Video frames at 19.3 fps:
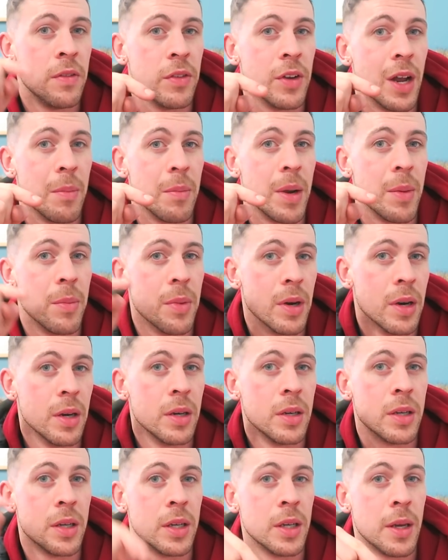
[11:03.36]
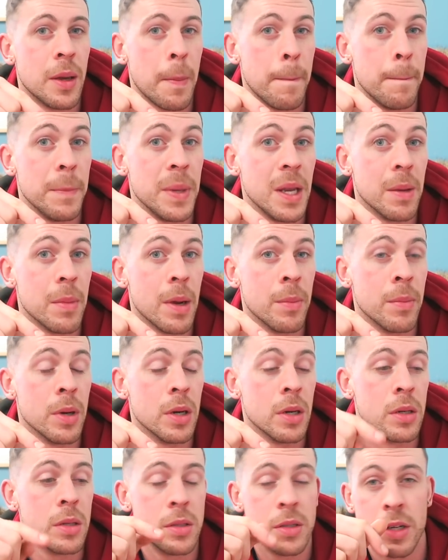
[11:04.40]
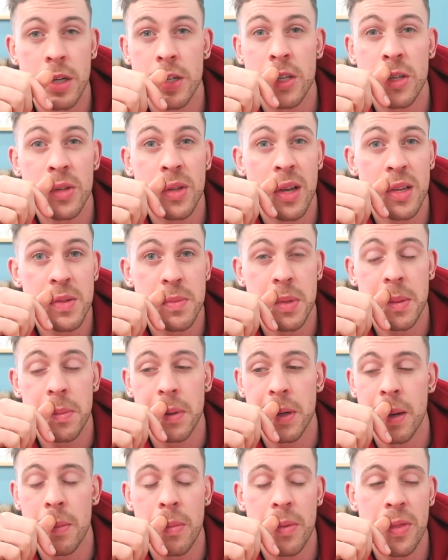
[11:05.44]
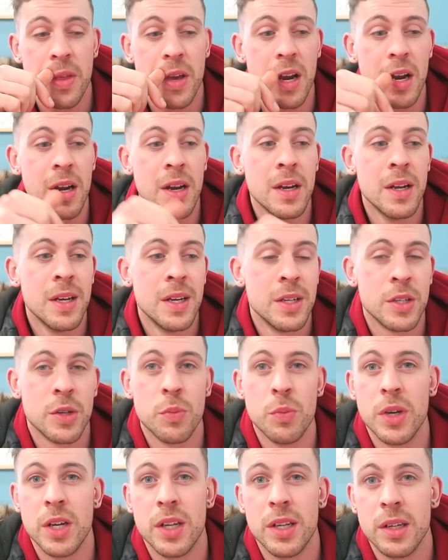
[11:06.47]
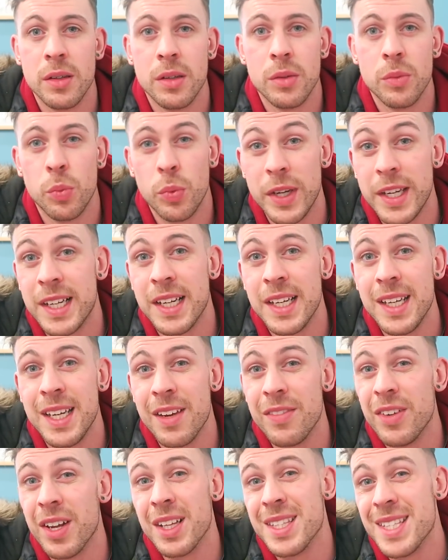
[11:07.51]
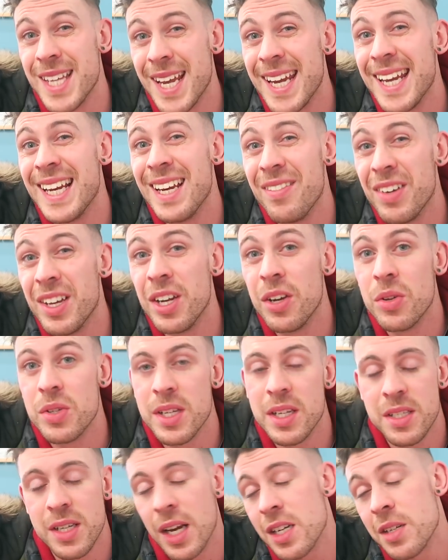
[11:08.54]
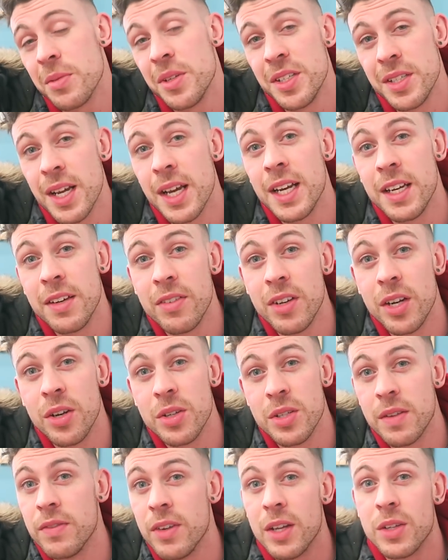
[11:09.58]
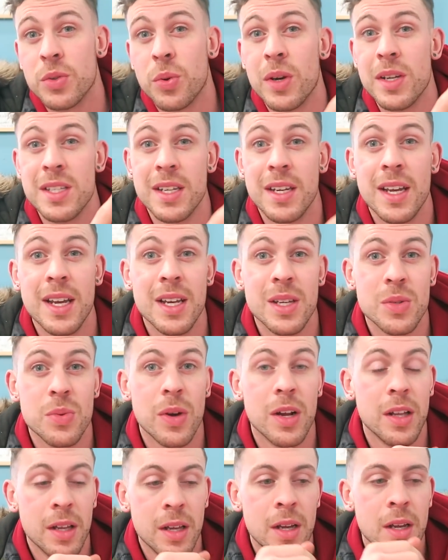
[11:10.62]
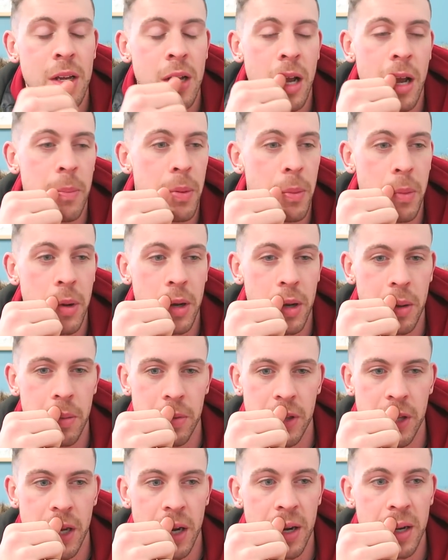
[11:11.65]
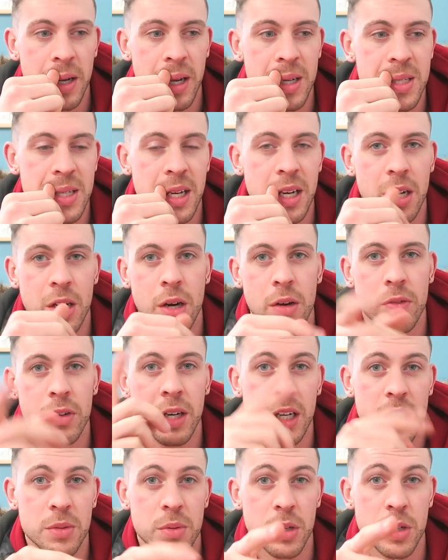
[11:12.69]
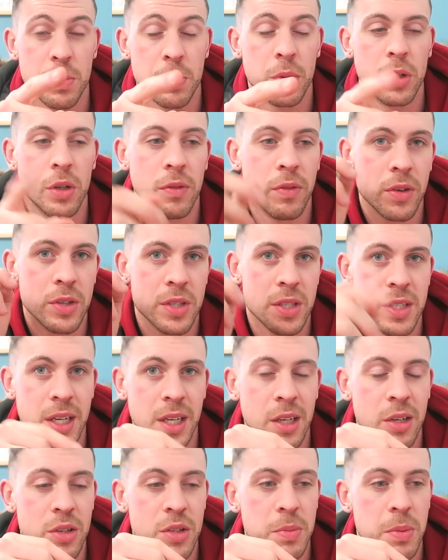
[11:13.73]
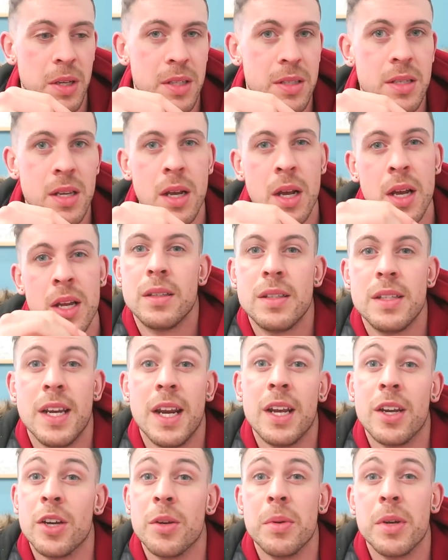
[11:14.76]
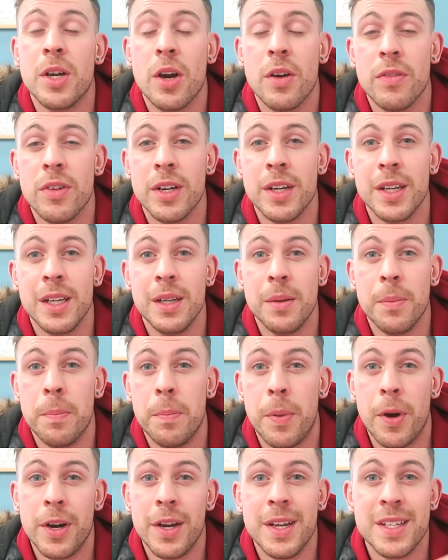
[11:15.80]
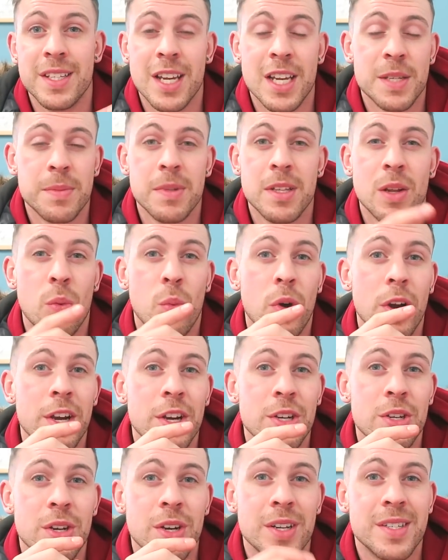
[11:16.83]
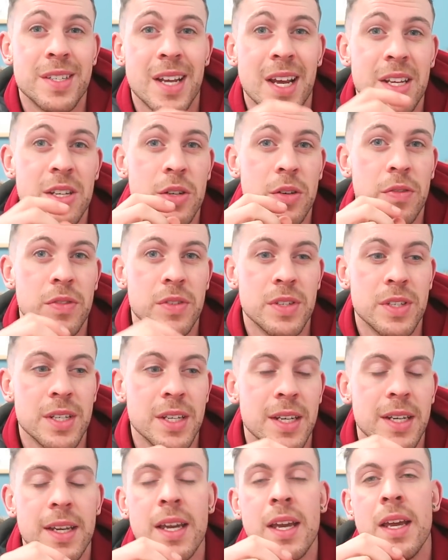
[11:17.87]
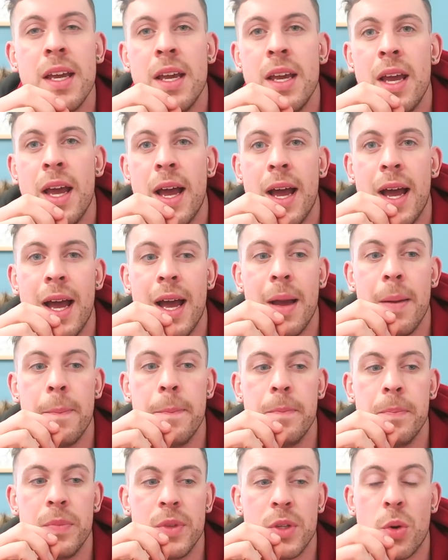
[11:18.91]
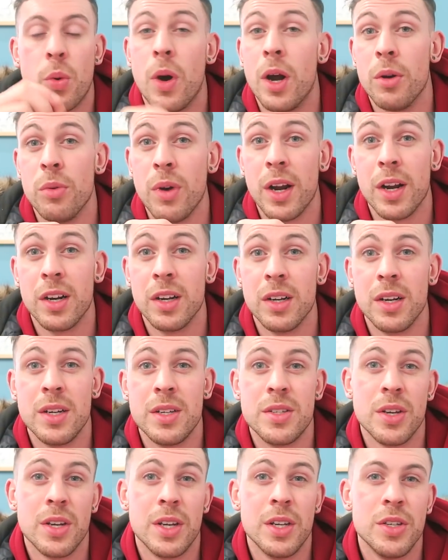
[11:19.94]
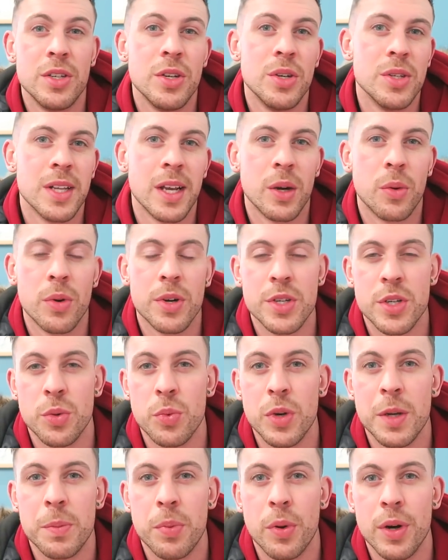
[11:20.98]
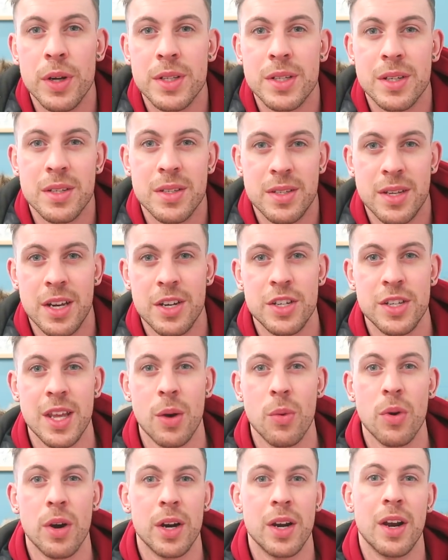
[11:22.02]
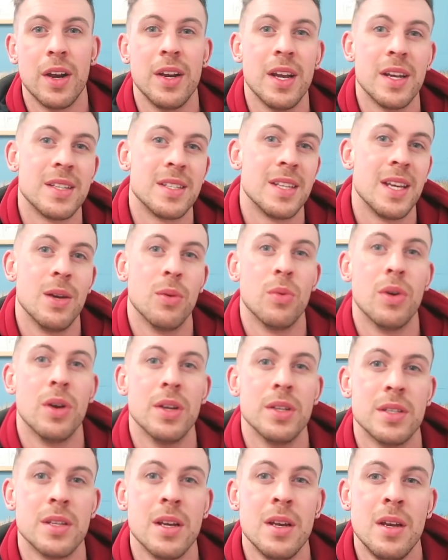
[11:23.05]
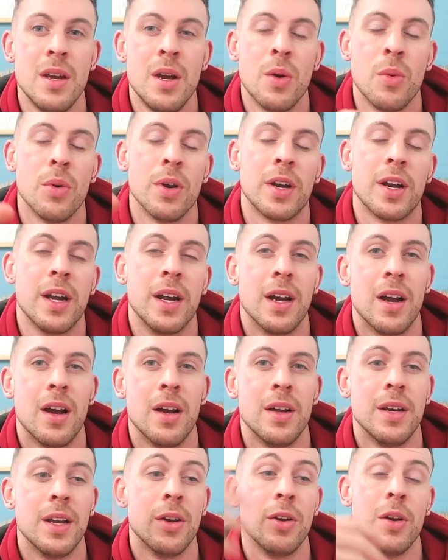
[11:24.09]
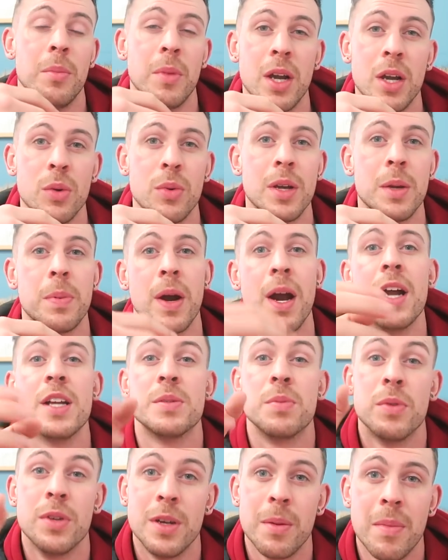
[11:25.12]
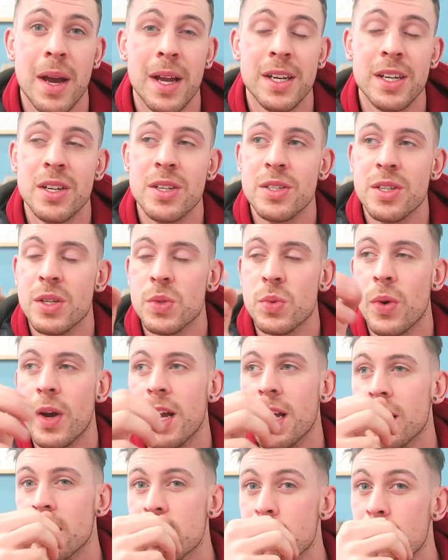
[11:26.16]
If you're not a member, be a member. Nearly 2,000 people up in there doing weekly, if not daily videos. There's actually been daily videos, if not twice a day as well, up on my hub there. Yesterday I covered leg squash pull versus singular splits. Today I'm going to be covering body assessment and why you should assess your physique quite regularly, so you can choose like where's your weak points, because essentially that workout yesterday was working on not only my weak parts but Nemanja's as well.